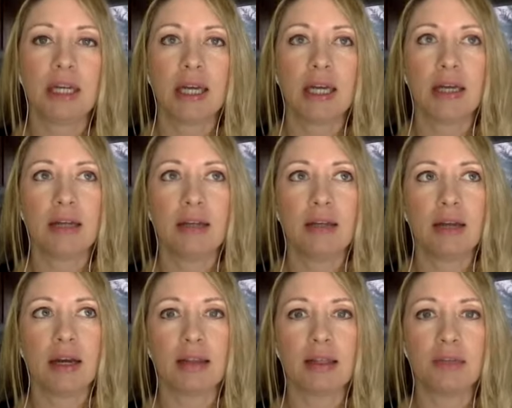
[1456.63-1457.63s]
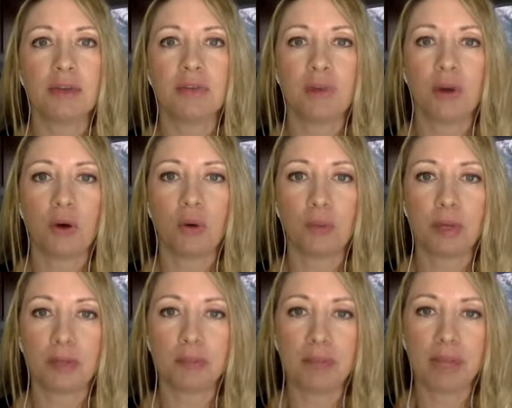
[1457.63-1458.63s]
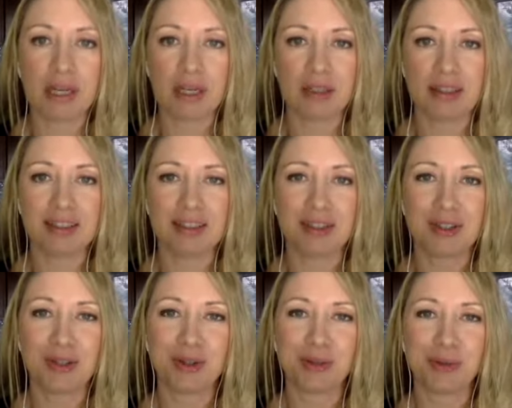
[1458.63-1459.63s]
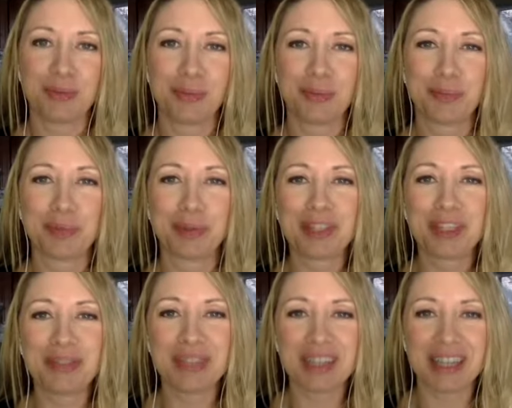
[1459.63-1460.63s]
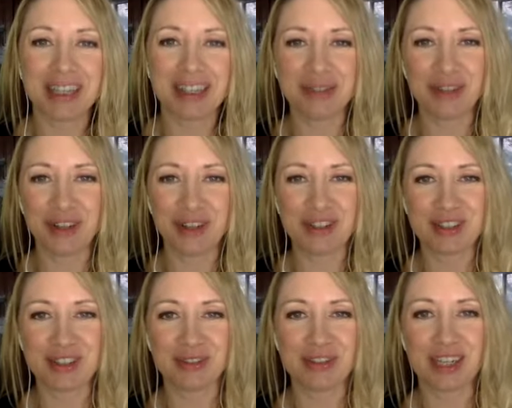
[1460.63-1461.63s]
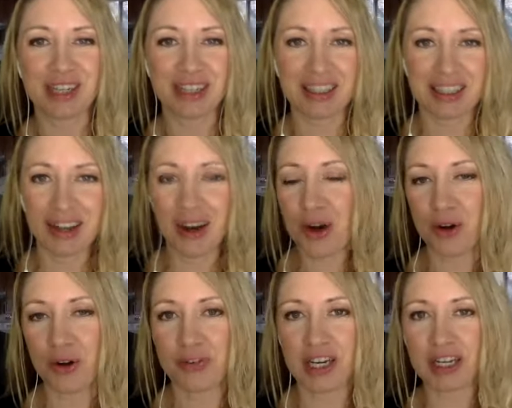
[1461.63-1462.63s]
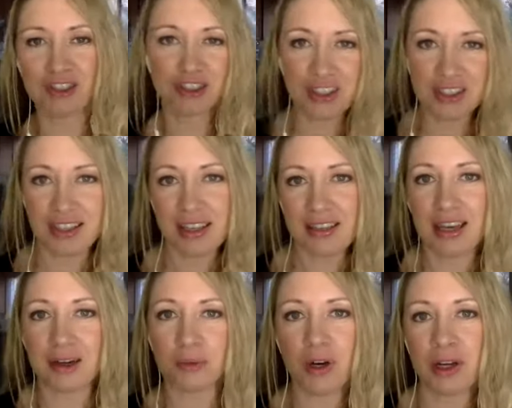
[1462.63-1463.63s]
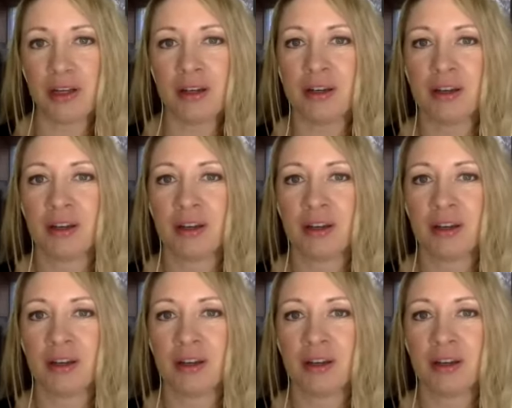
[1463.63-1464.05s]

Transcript: and i think we've all been baited into believing that at first of like oh if i could just get that one